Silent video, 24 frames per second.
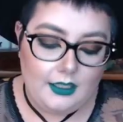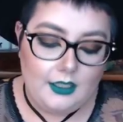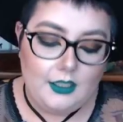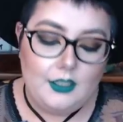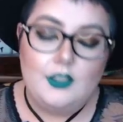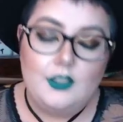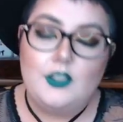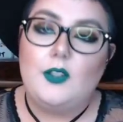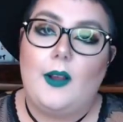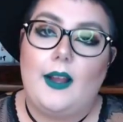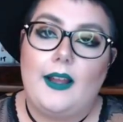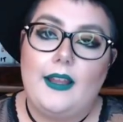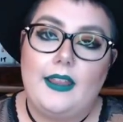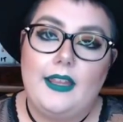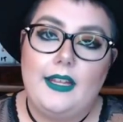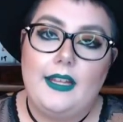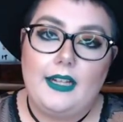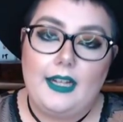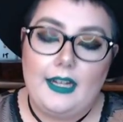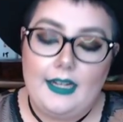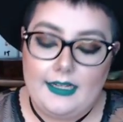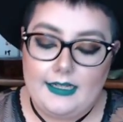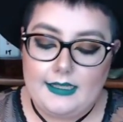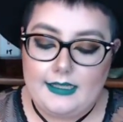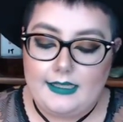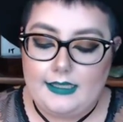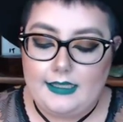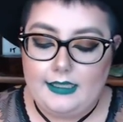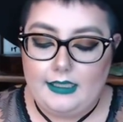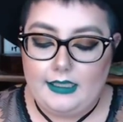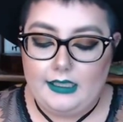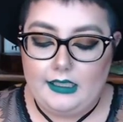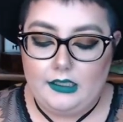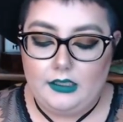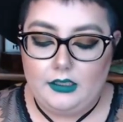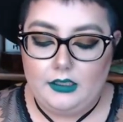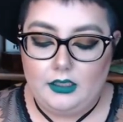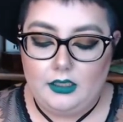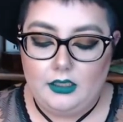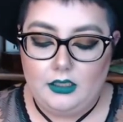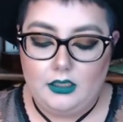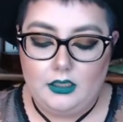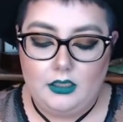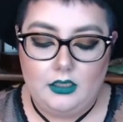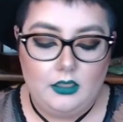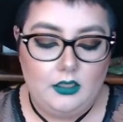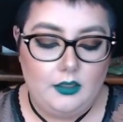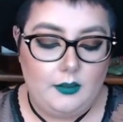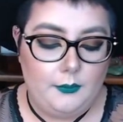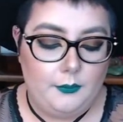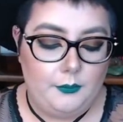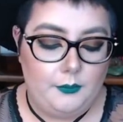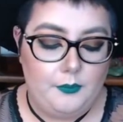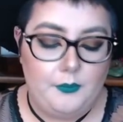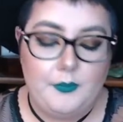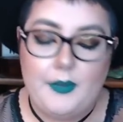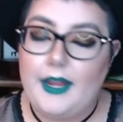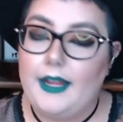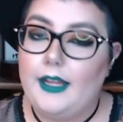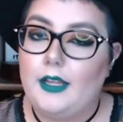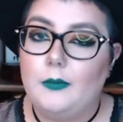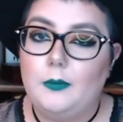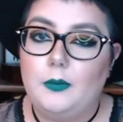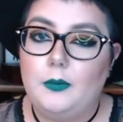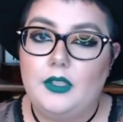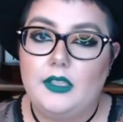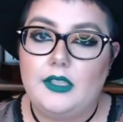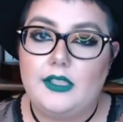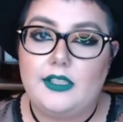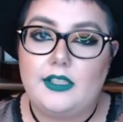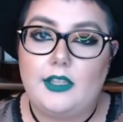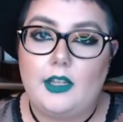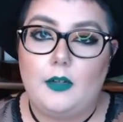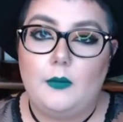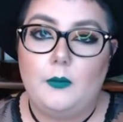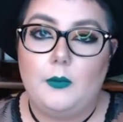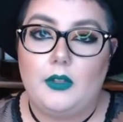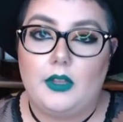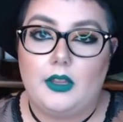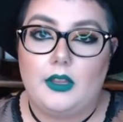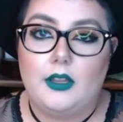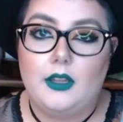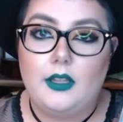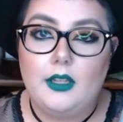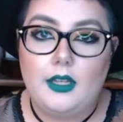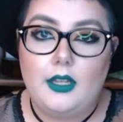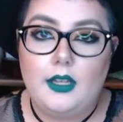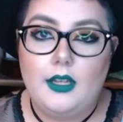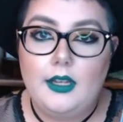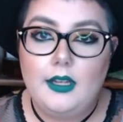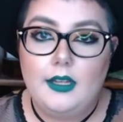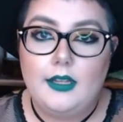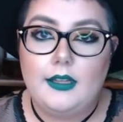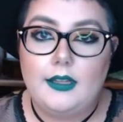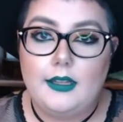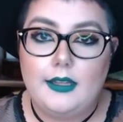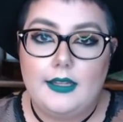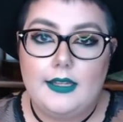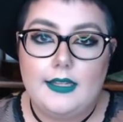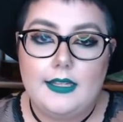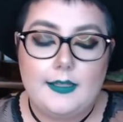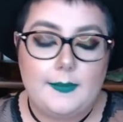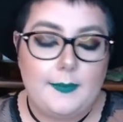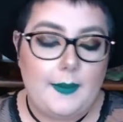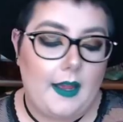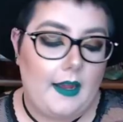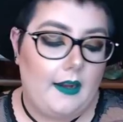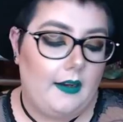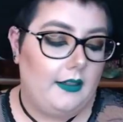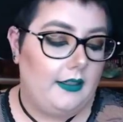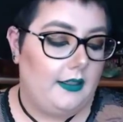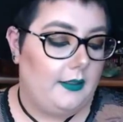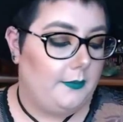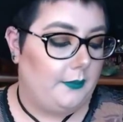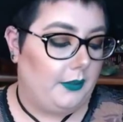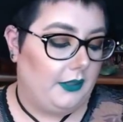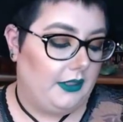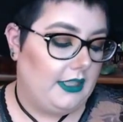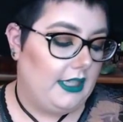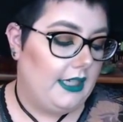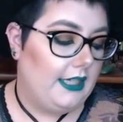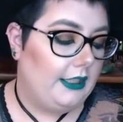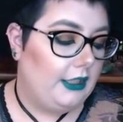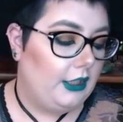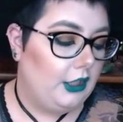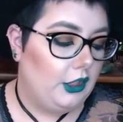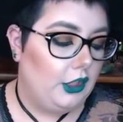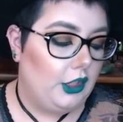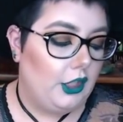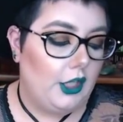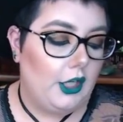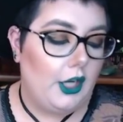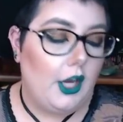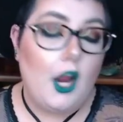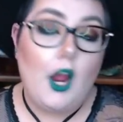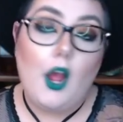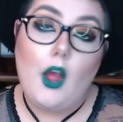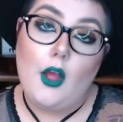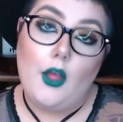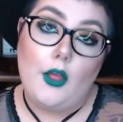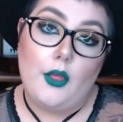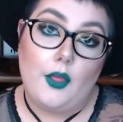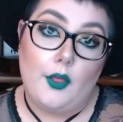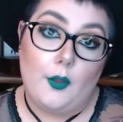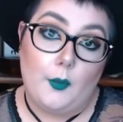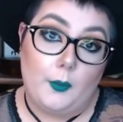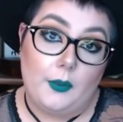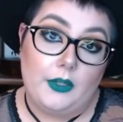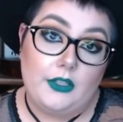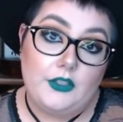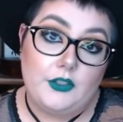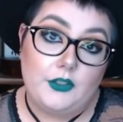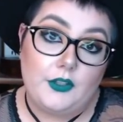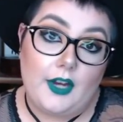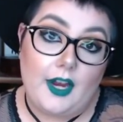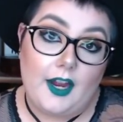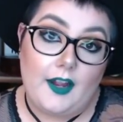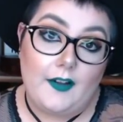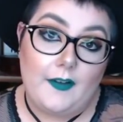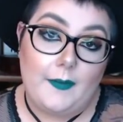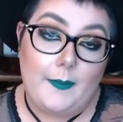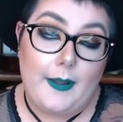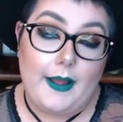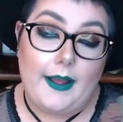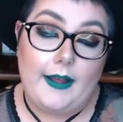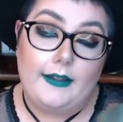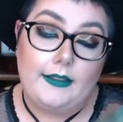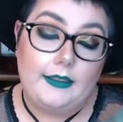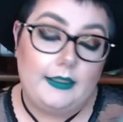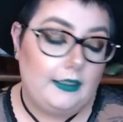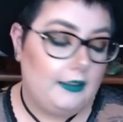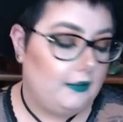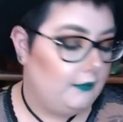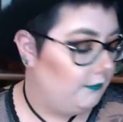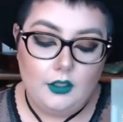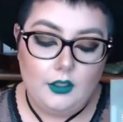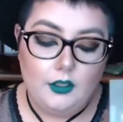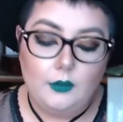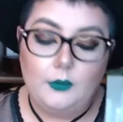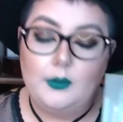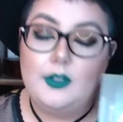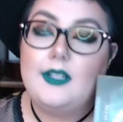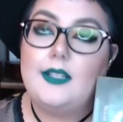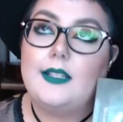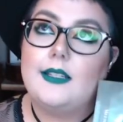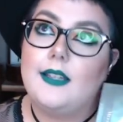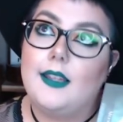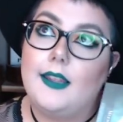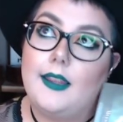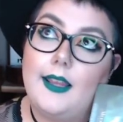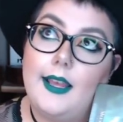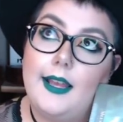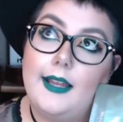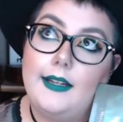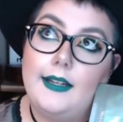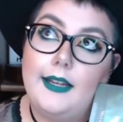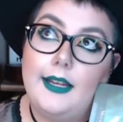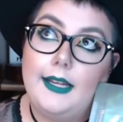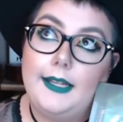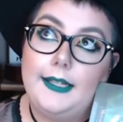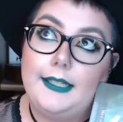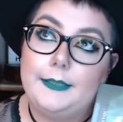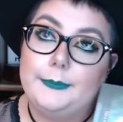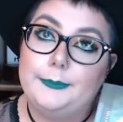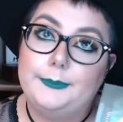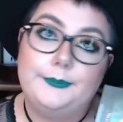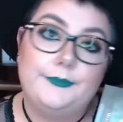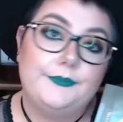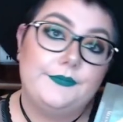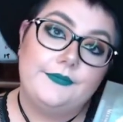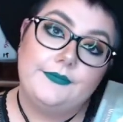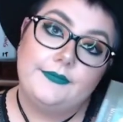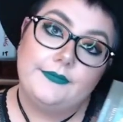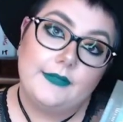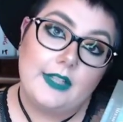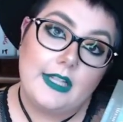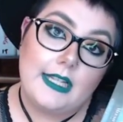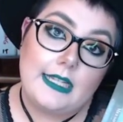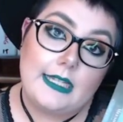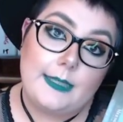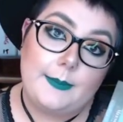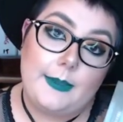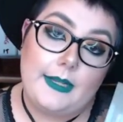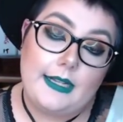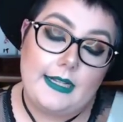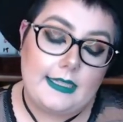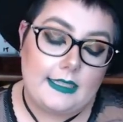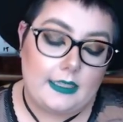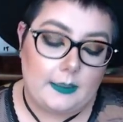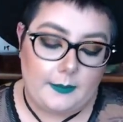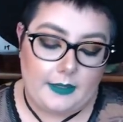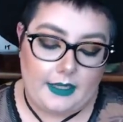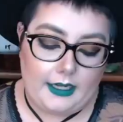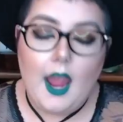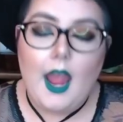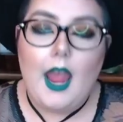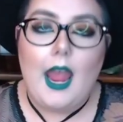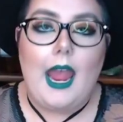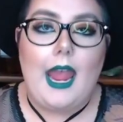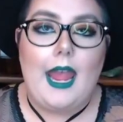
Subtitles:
So I think I had seen makeup looks done with this palette in particular, the Witchcraft Palette, which that name speaks to me.